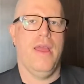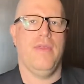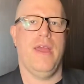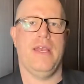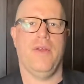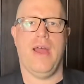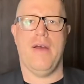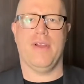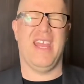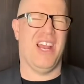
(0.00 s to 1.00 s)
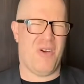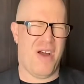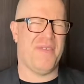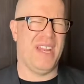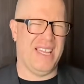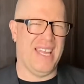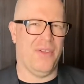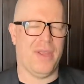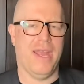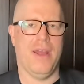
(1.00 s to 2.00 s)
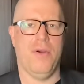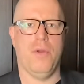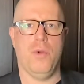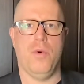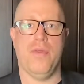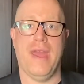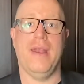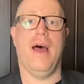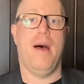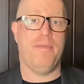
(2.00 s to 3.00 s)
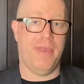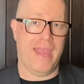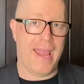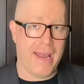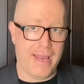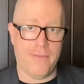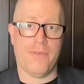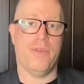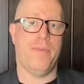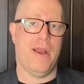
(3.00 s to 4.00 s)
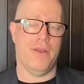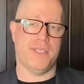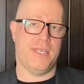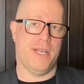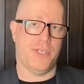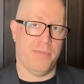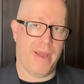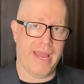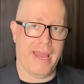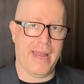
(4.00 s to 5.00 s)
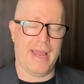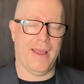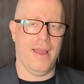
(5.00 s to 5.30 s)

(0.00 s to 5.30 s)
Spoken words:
then you'll have a kiddo, often a little kiddo, who will then up the ante for the parent's attention by hitting.